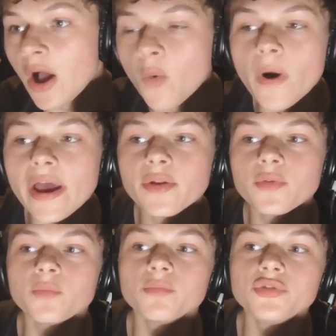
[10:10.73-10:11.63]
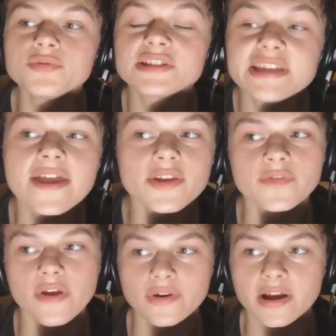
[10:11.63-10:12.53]
When you say that your
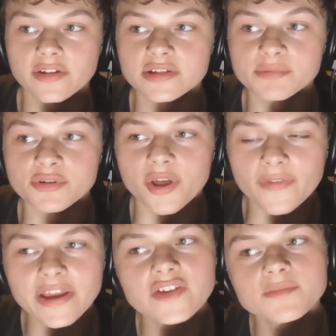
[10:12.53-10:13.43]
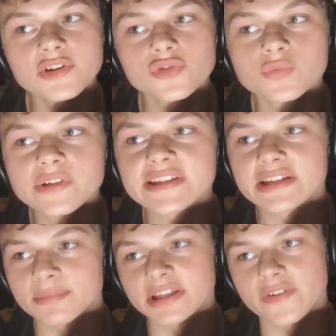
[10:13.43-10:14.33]
favorite color is blue, though, that gives me good reason to
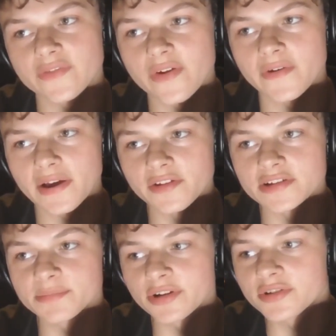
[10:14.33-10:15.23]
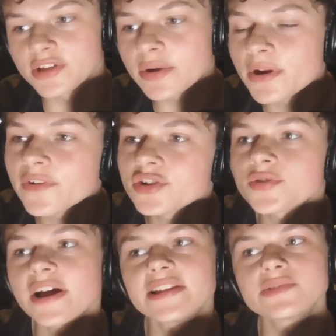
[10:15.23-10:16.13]
believe your favorite color is blue. So like whenever a
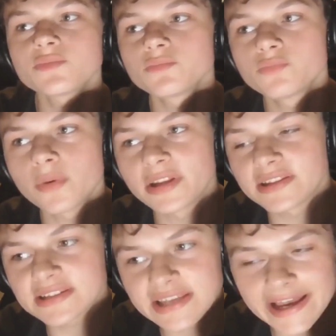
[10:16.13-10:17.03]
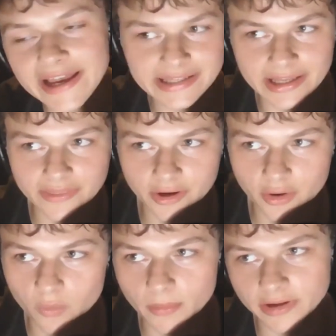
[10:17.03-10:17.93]
trans woman says that like they're a
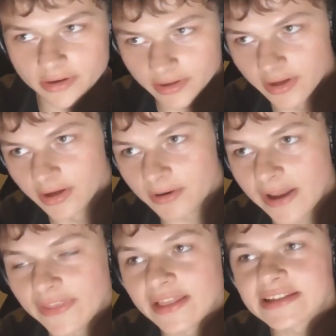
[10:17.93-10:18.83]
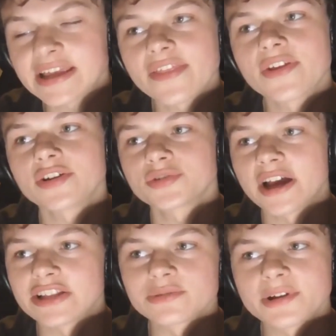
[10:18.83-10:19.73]
woman, right, and they like say that they're a
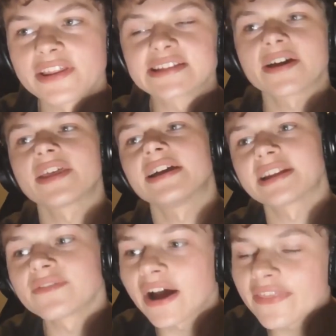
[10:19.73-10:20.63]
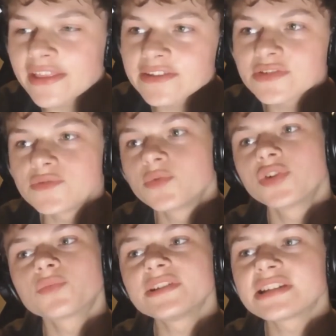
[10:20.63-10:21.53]
trans woman and that's how they identify, I think there's a
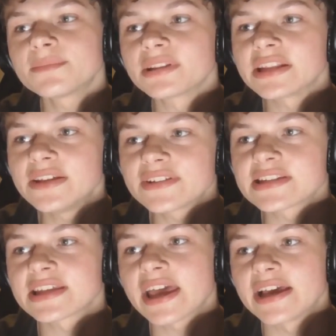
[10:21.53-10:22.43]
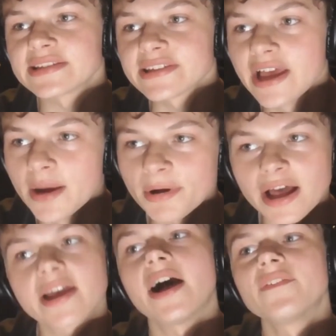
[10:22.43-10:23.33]
good reason to believe it's the case. But
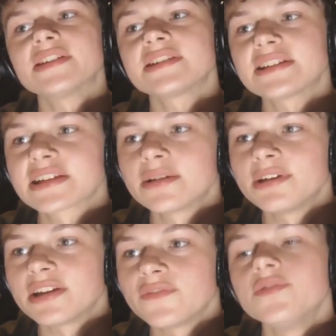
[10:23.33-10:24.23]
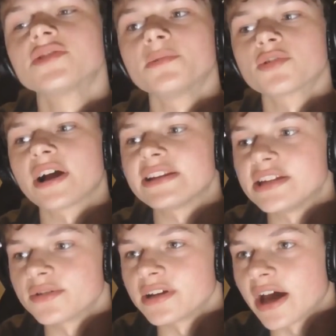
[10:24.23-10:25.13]
like obviously that's going to be a diffusable
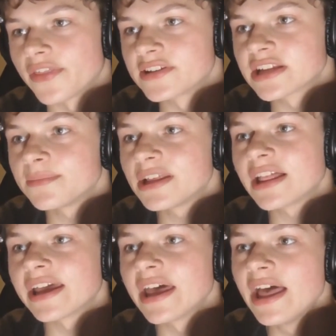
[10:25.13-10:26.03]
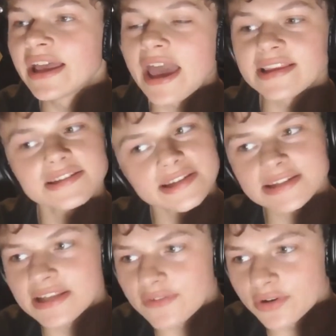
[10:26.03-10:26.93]
criteria. There's going to be like cases like
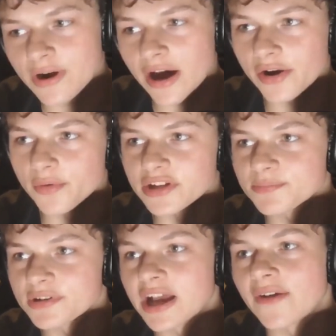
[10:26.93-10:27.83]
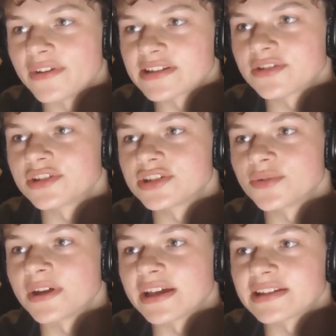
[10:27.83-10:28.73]
Steven Crowder where it's pretty obvious that they're just
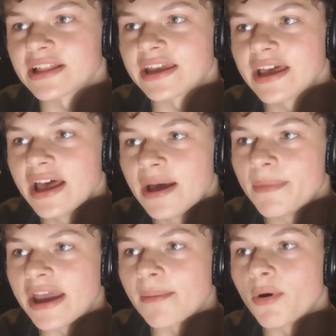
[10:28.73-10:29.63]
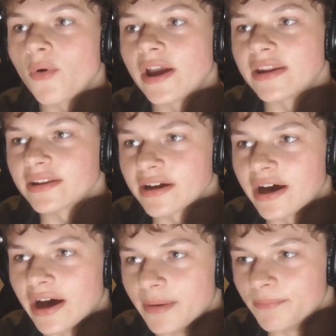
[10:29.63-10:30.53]
doing it to like make a point.
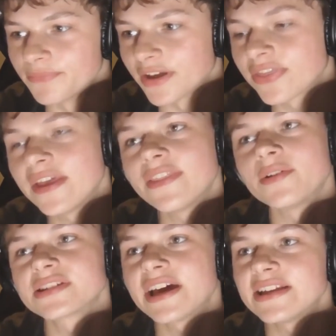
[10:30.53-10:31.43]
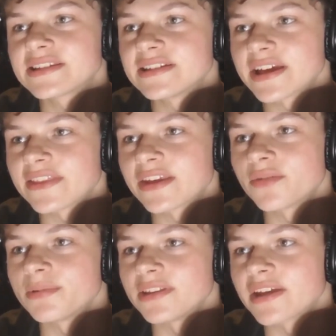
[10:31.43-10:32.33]
Like in those cases, I think it would
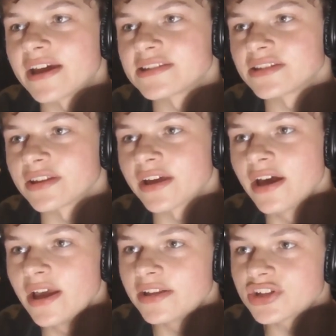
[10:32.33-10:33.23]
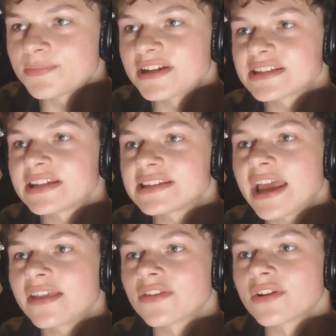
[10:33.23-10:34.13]
be the case like just because they
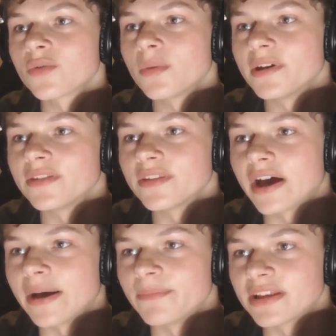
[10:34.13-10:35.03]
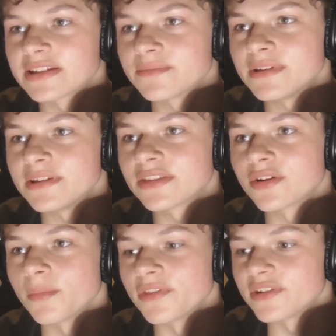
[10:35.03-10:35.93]
say that they're a woman, that doesn't mean that they're a
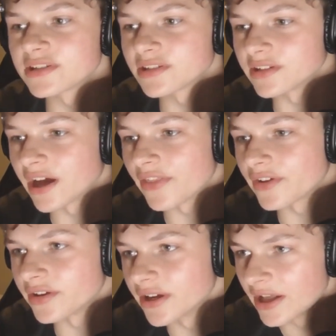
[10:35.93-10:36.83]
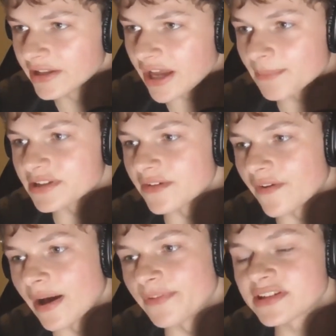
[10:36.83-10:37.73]
woman. There's clearly other types of
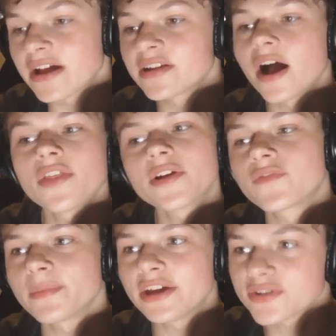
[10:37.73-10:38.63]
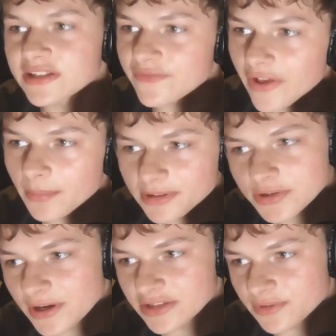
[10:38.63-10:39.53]
there's other information that's available to
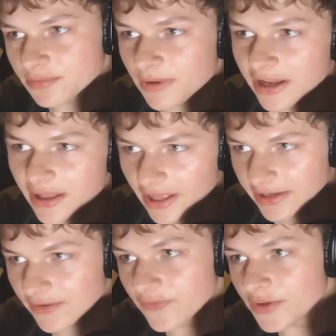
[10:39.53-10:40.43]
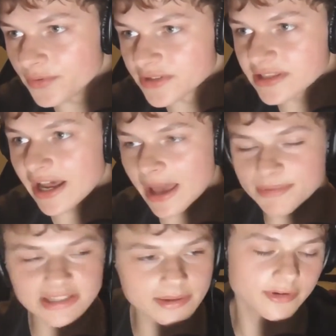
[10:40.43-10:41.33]
us which might diffuse that
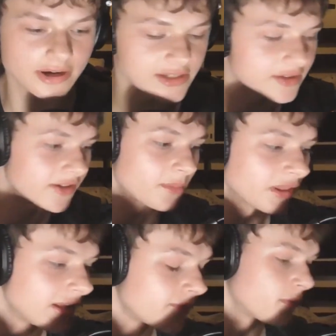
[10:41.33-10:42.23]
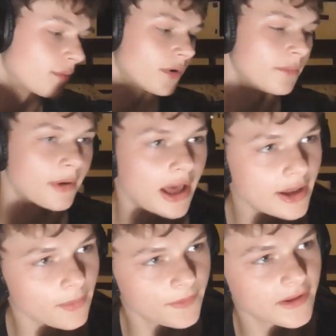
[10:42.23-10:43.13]
epistemic criteria that we laid forward. But I
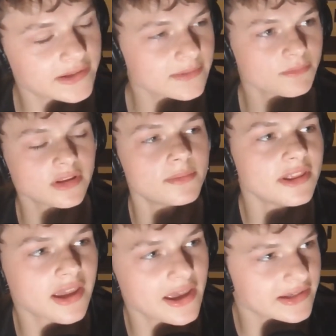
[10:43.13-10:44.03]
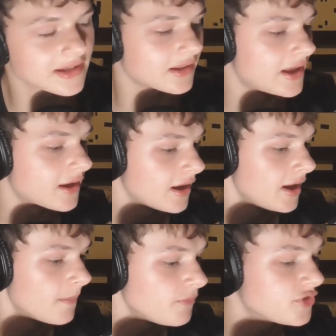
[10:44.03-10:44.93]
don't think it's going to be the case that like
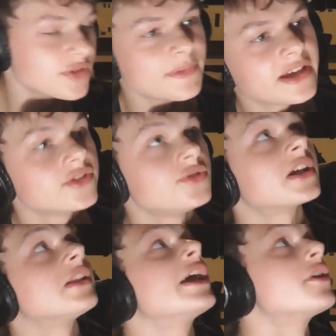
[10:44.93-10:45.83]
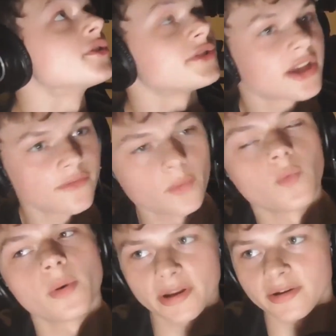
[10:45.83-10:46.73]
just because you declare yourself a
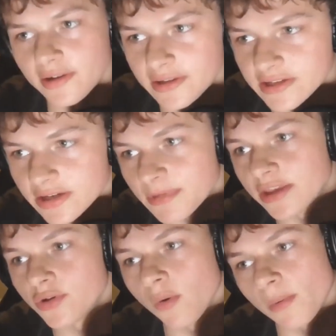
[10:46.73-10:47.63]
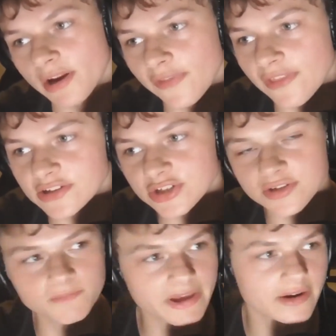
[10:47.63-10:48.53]
woman, it's going to make you a woman. I think that's just
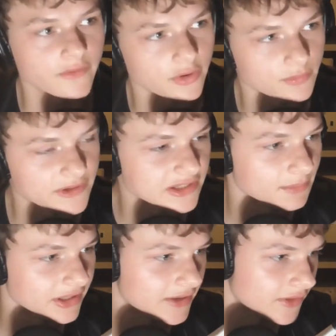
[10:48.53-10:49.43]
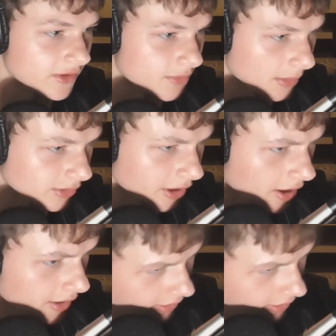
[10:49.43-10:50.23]
kind of good reason to believe that you probably are.